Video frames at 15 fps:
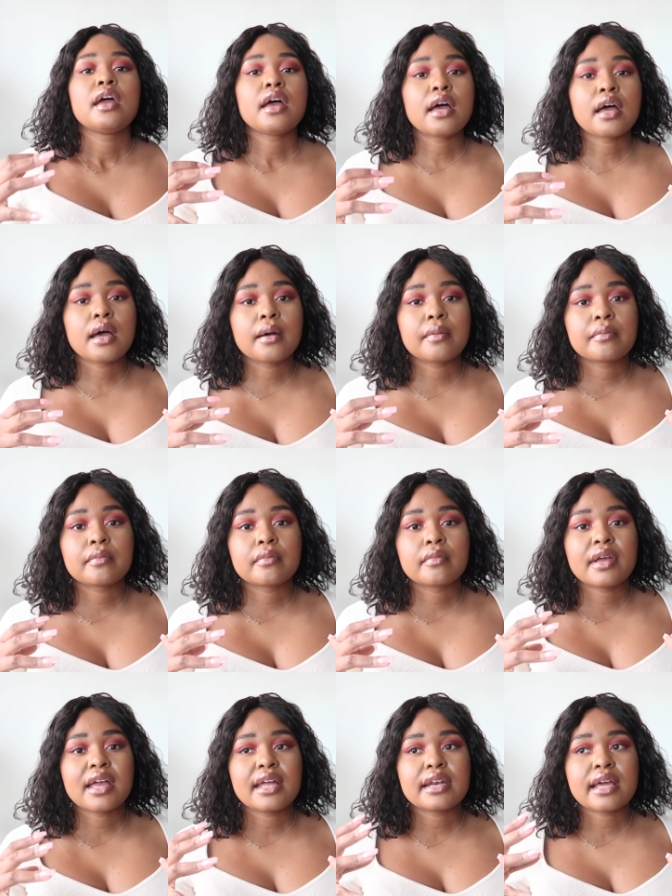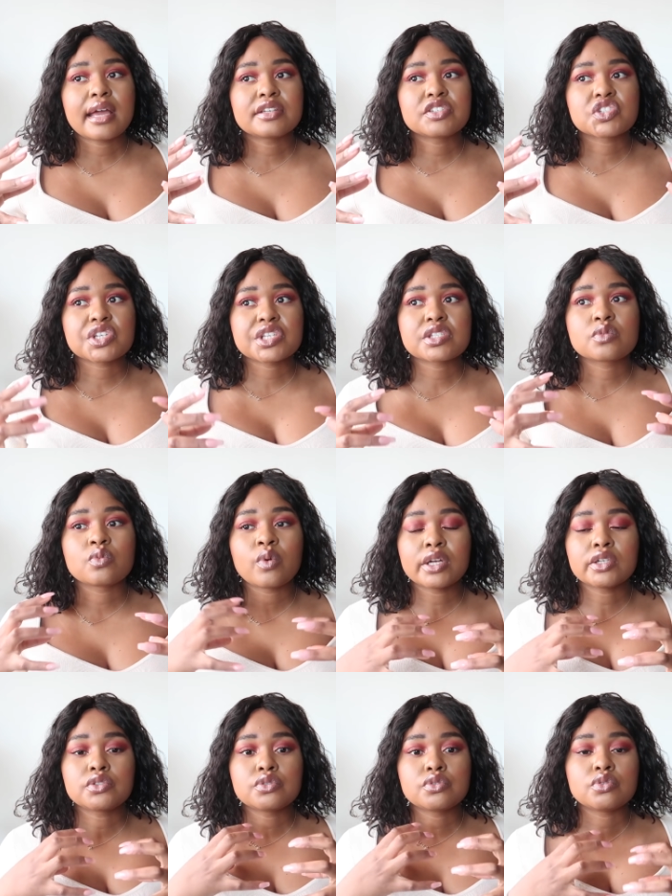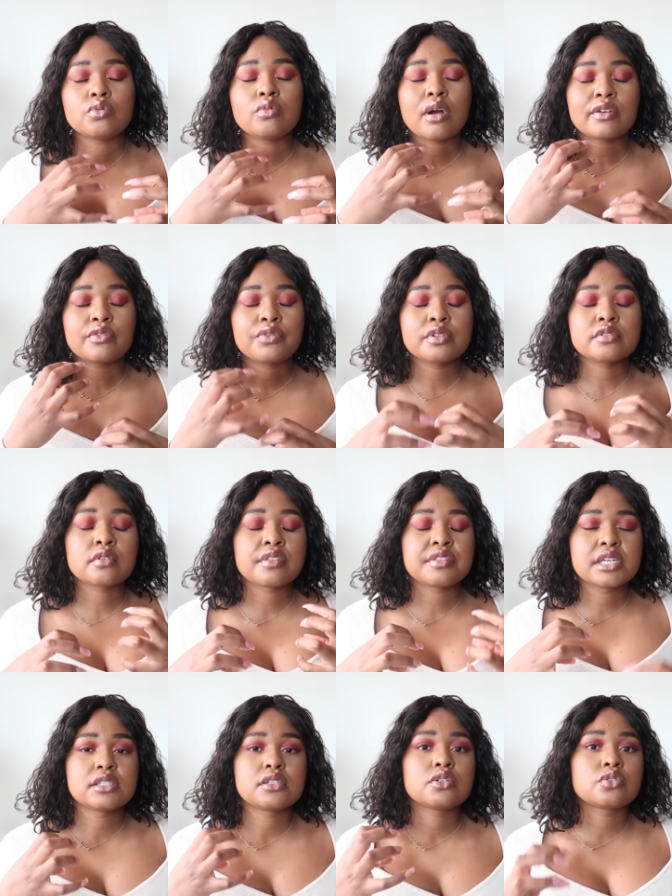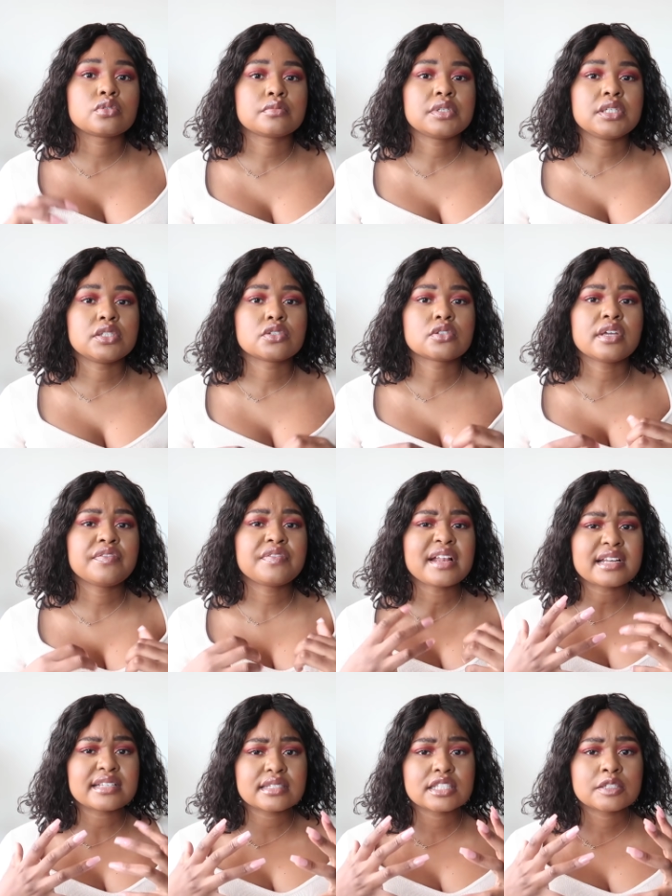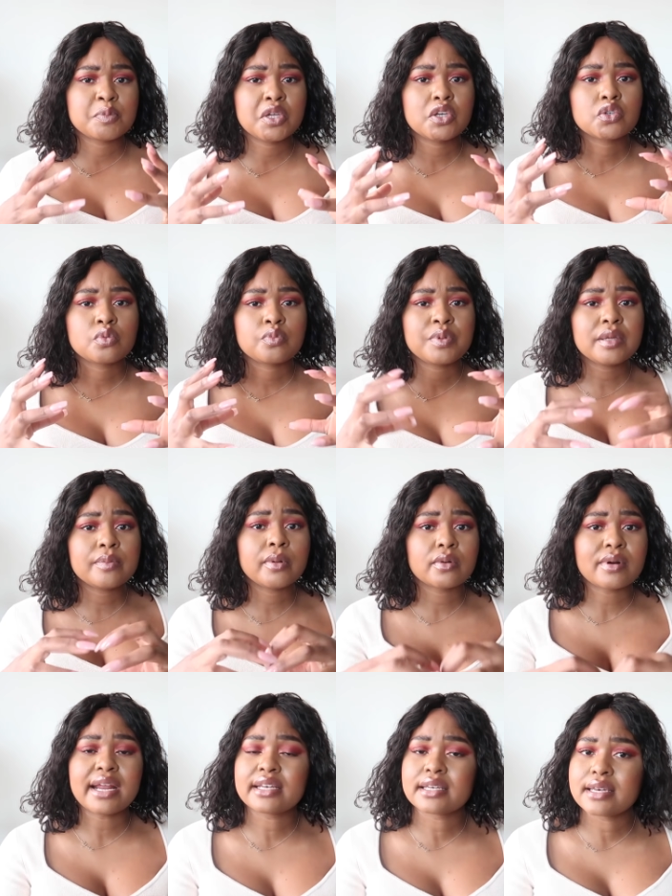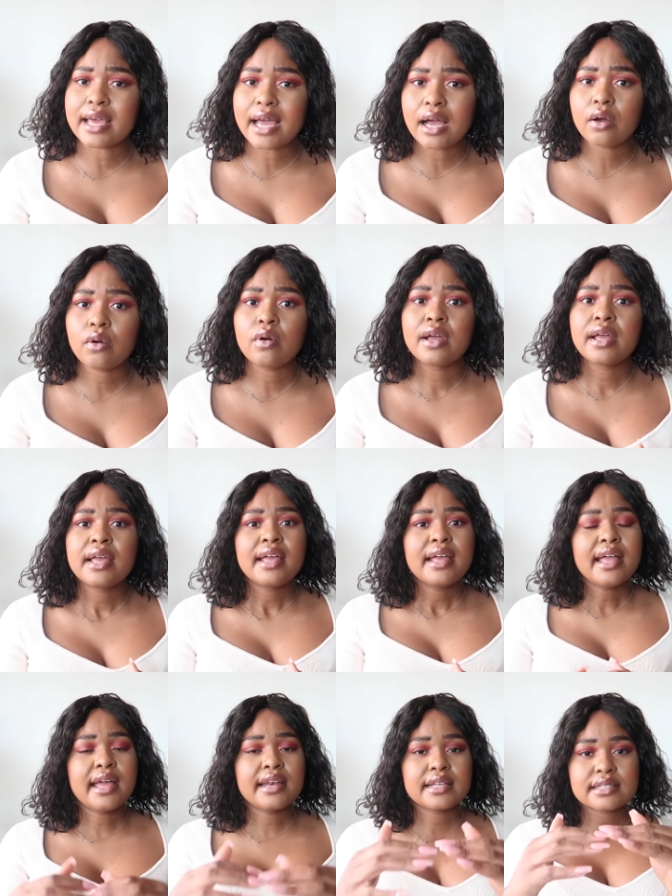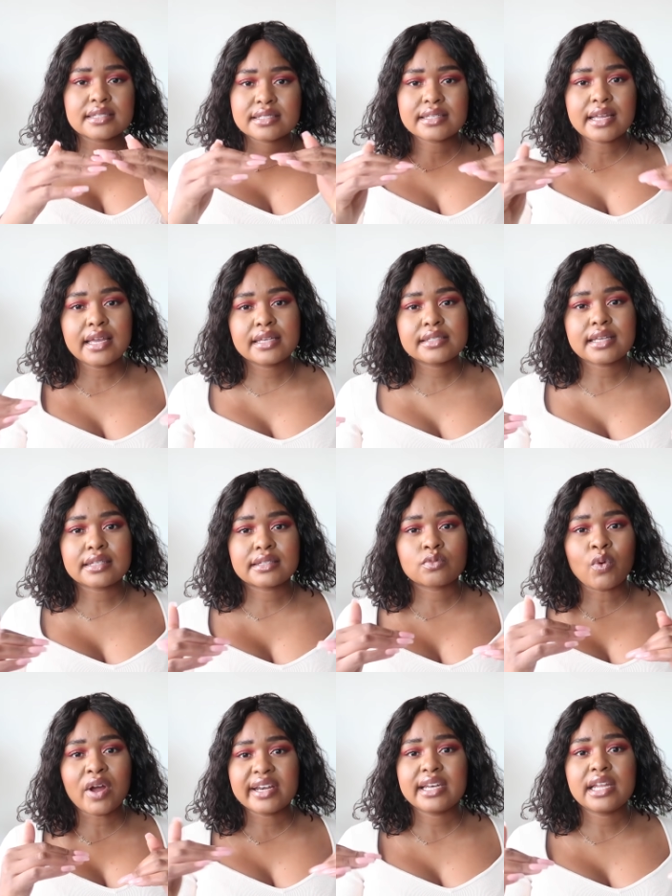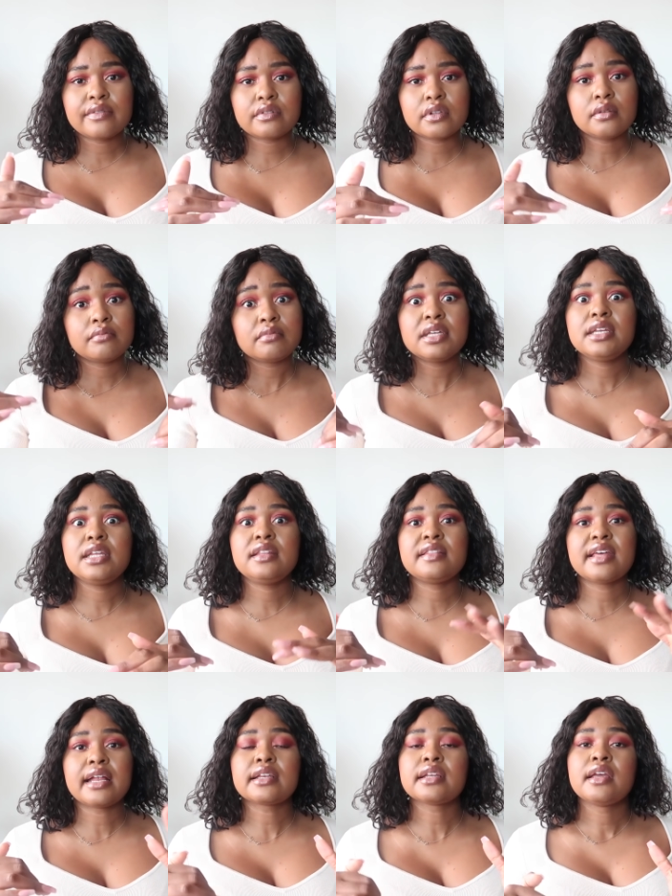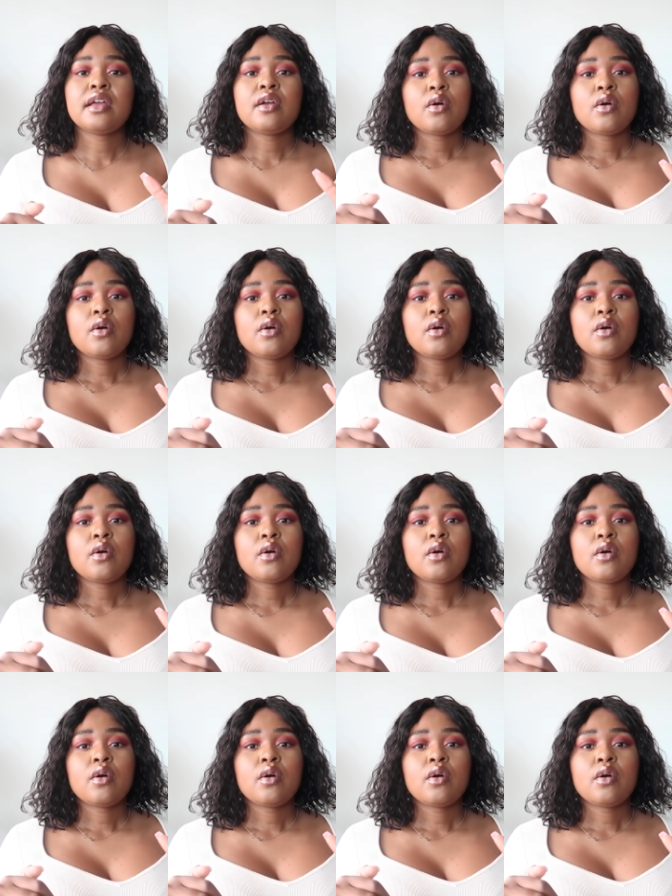um, and I just want to do what feels authentic to me. So if that doesn't speak to people right now and it stays at one level, meaning that